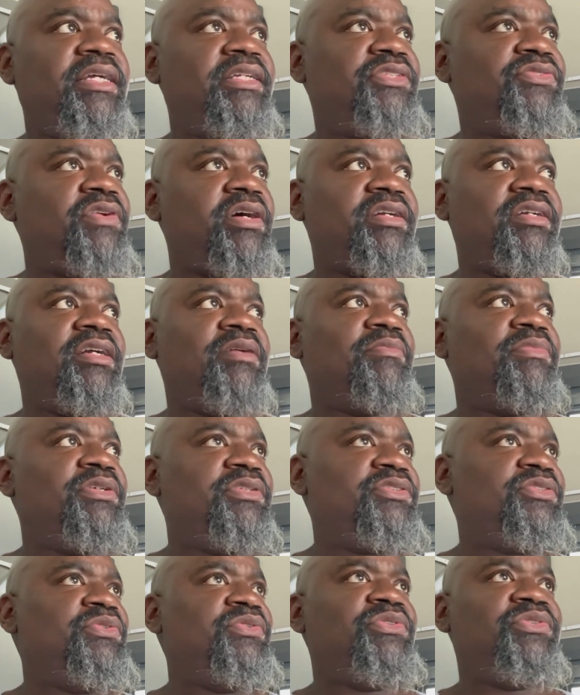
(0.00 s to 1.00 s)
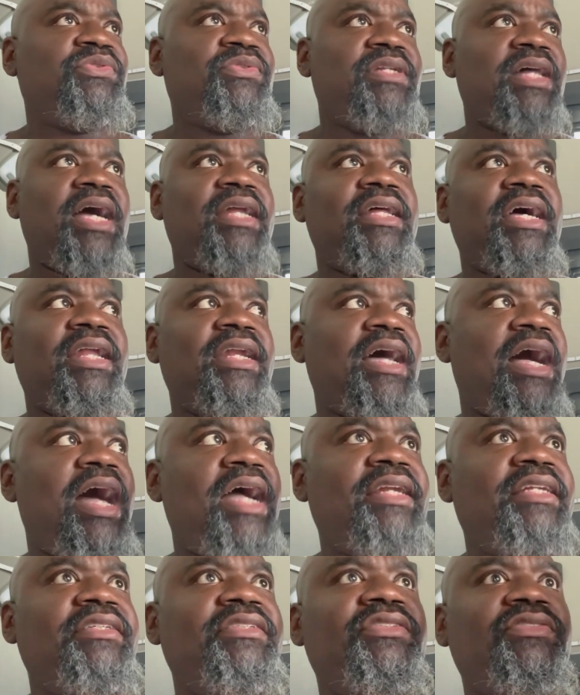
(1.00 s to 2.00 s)
truck number
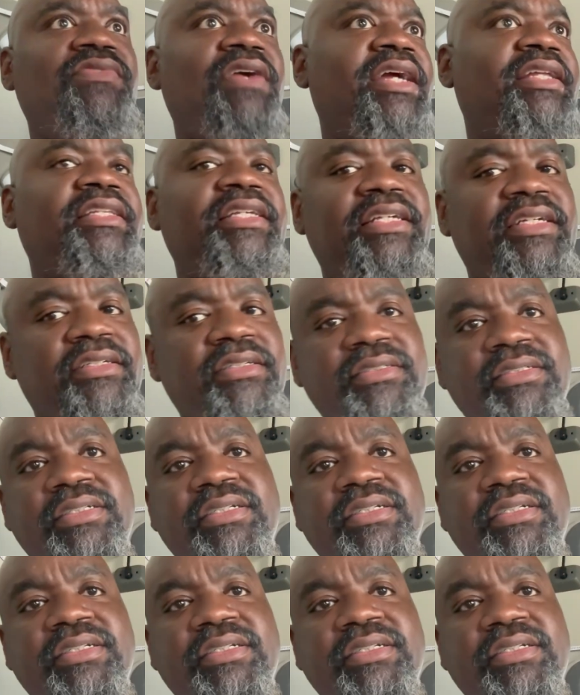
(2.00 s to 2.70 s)
22999 is right there.